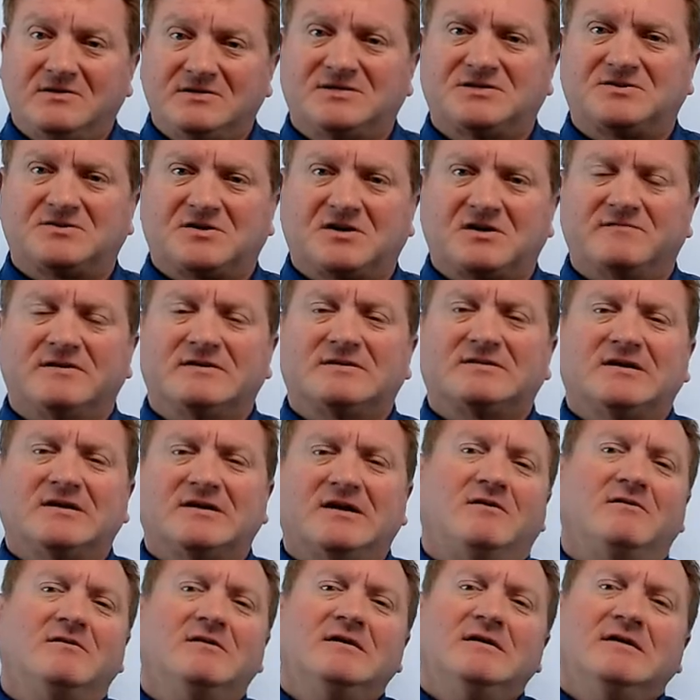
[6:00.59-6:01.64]
service, you
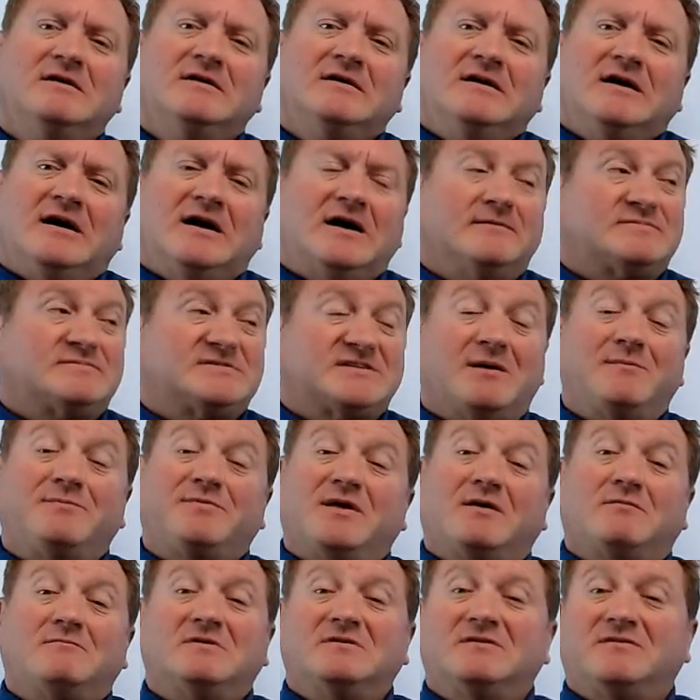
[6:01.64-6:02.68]
know. Same
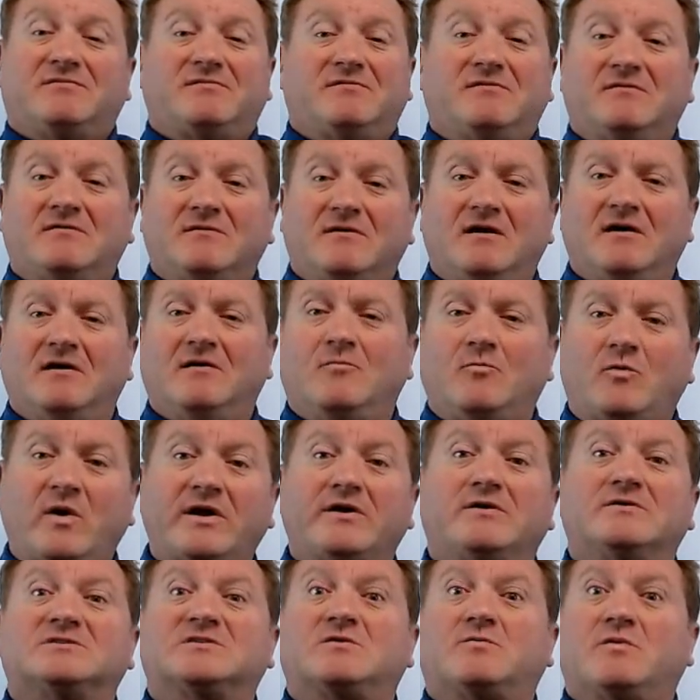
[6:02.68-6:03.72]
thing with
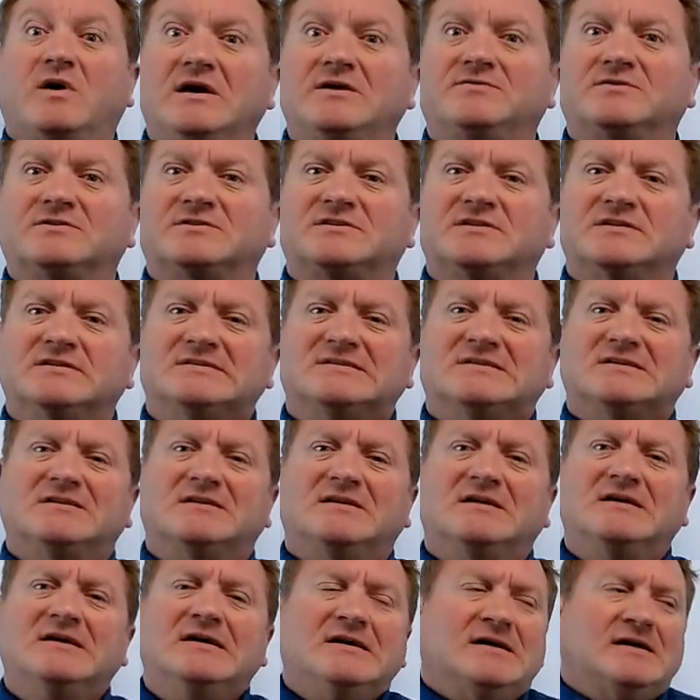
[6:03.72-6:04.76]
waiters, waitresses, and,
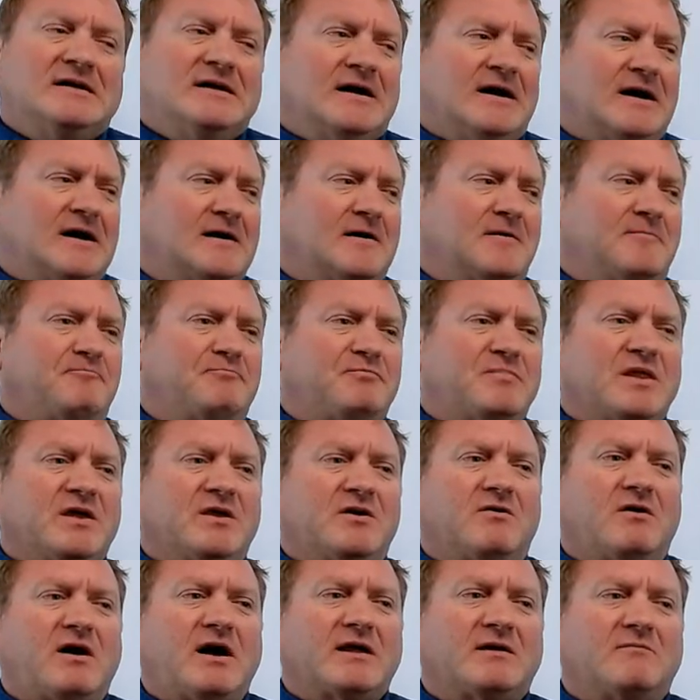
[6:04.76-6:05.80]
you
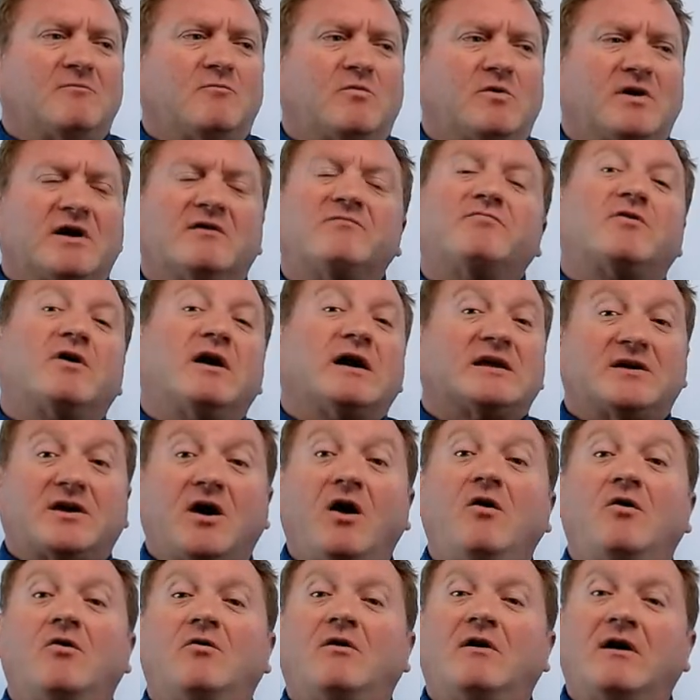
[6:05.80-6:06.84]
know, whenever I
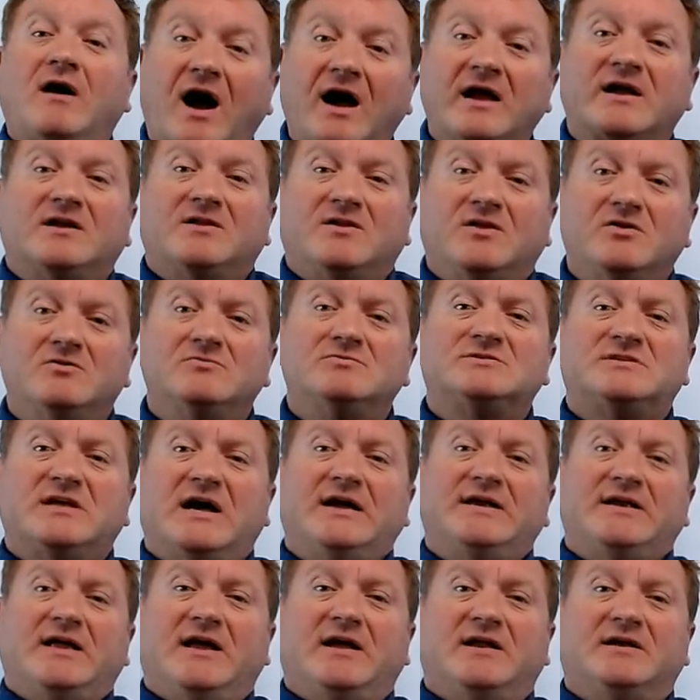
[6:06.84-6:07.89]
go, I can use
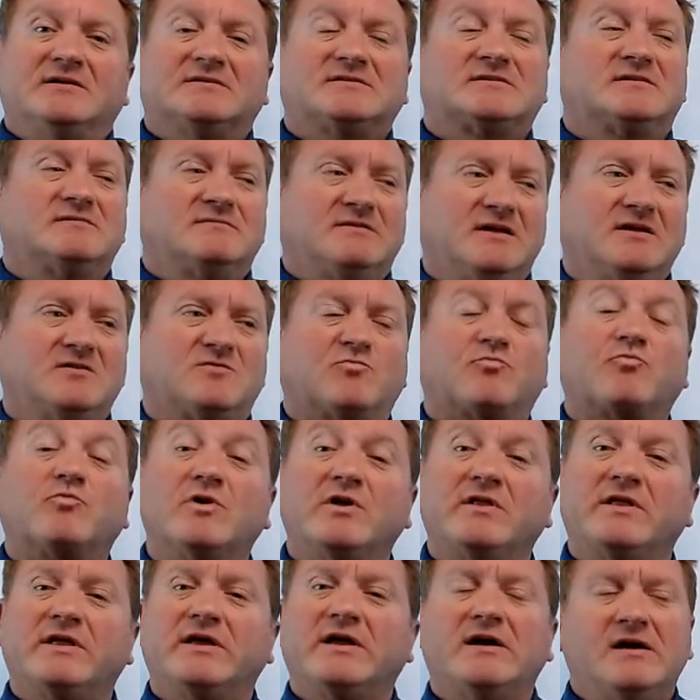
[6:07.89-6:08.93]
that. And it's
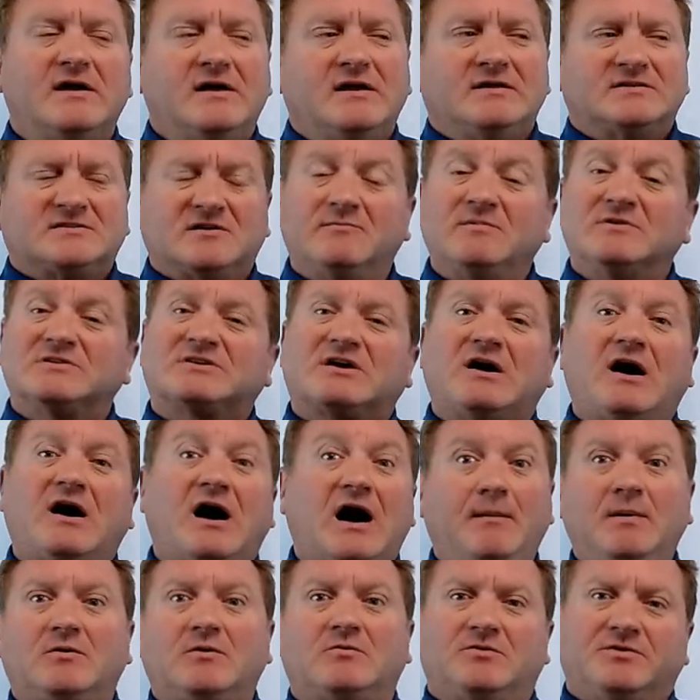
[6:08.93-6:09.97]
really, it's almost
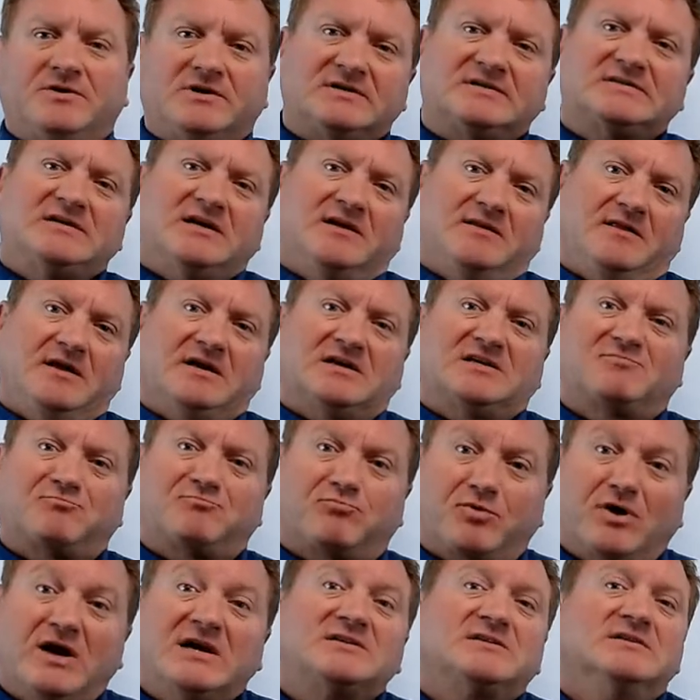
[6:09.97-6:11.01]
comical to see the
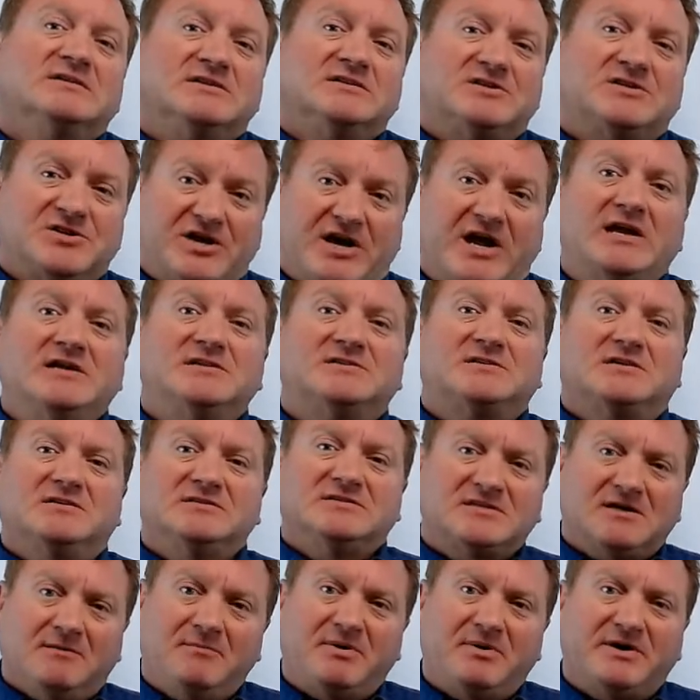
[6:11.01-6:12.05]
expression change on
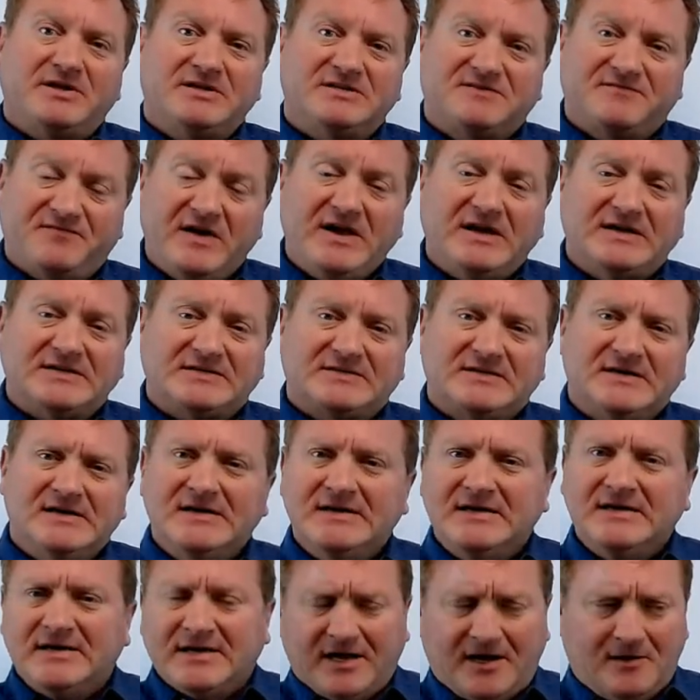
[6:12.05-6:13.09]
somebody's face,
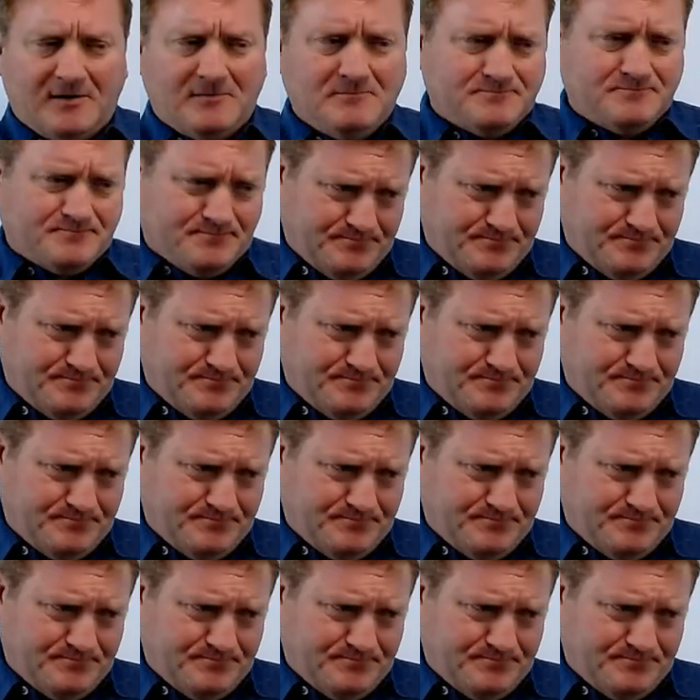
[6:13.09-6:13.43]
you know.